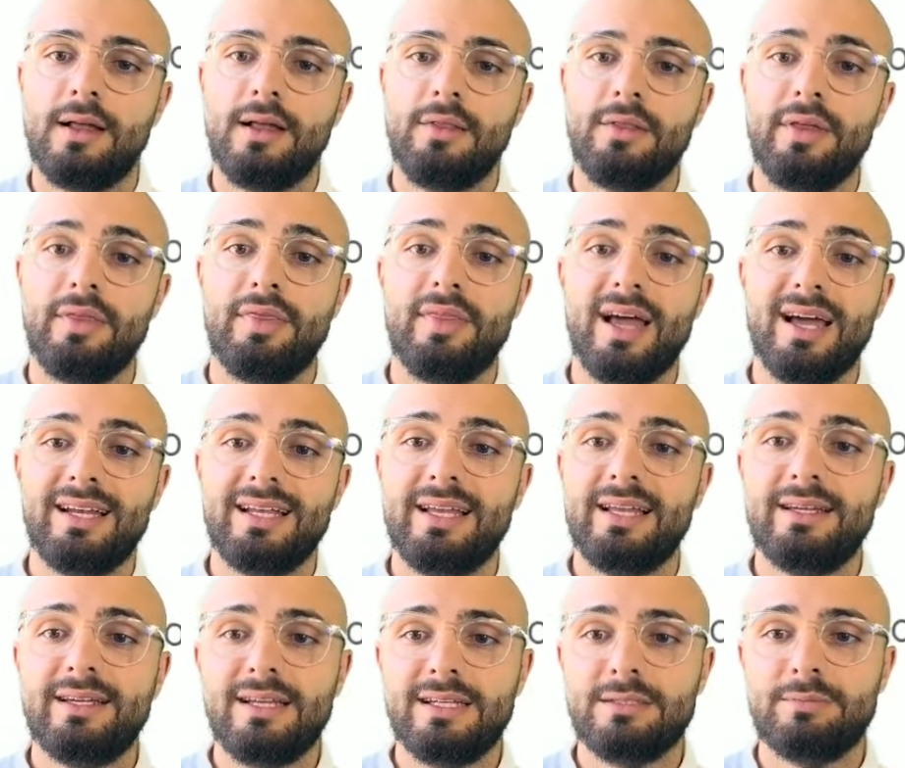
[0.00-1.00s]
Then that
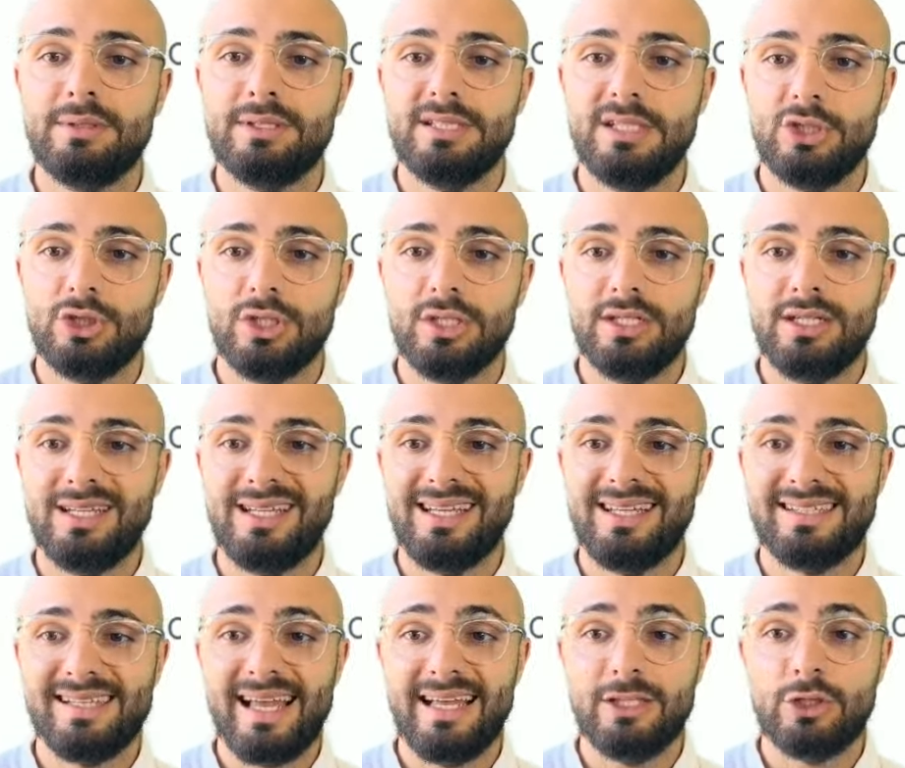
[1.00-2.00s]
index position
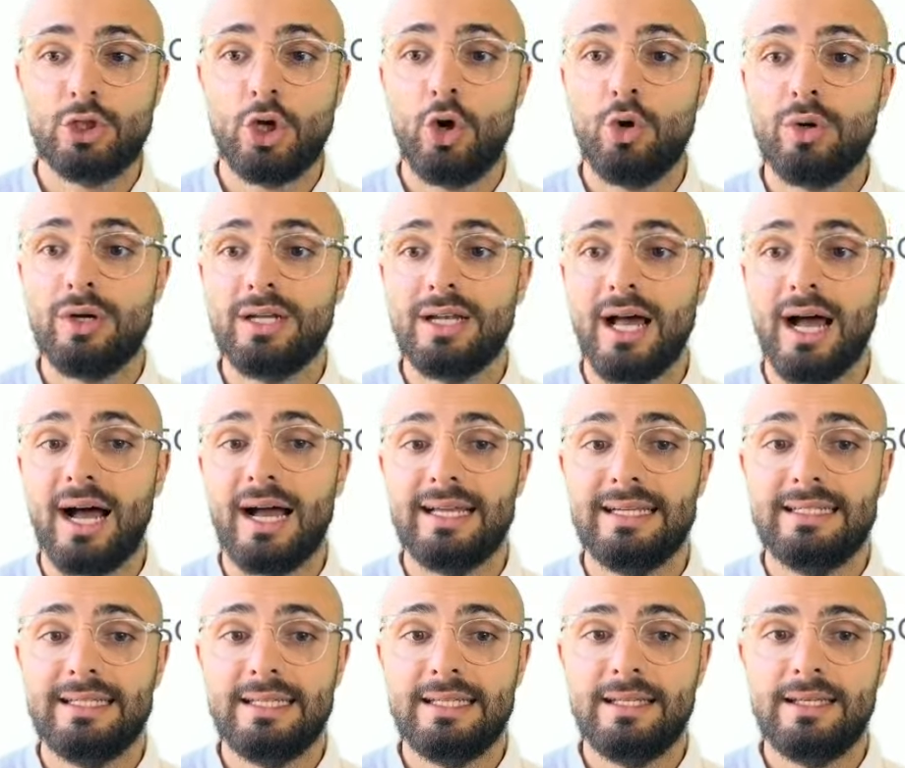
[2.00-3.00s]
is a token
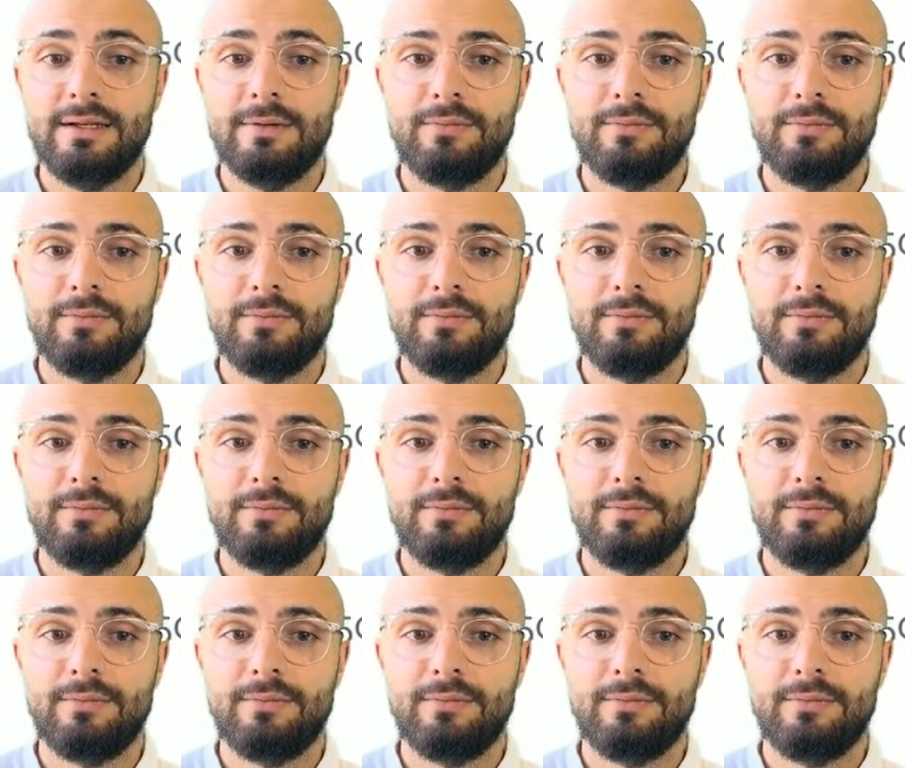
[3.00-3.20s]
ID.